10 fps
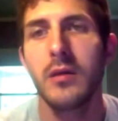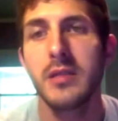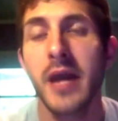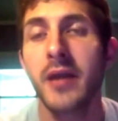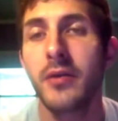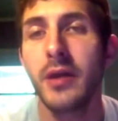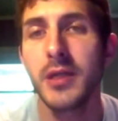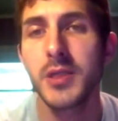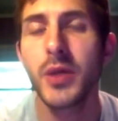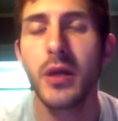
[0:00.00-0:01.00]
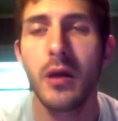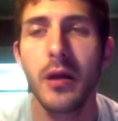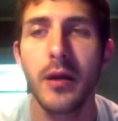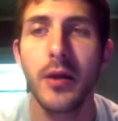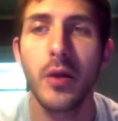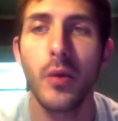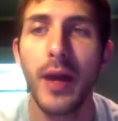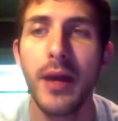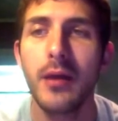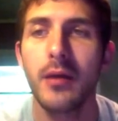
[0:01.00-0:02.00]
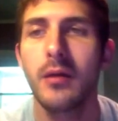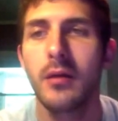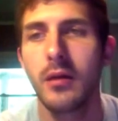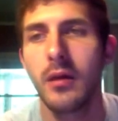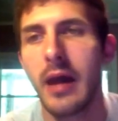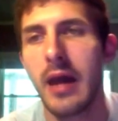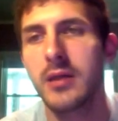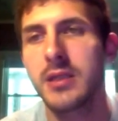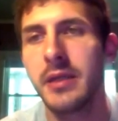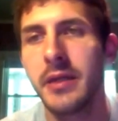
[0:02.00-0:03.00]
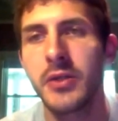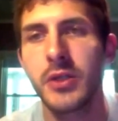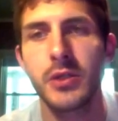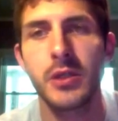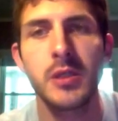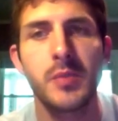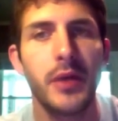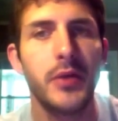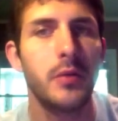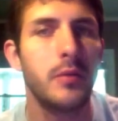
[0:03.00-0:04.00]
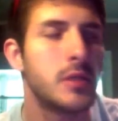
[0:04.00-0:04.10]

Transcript: Zachary, sweetheart, are you awake? Allison enters her son's bedroom.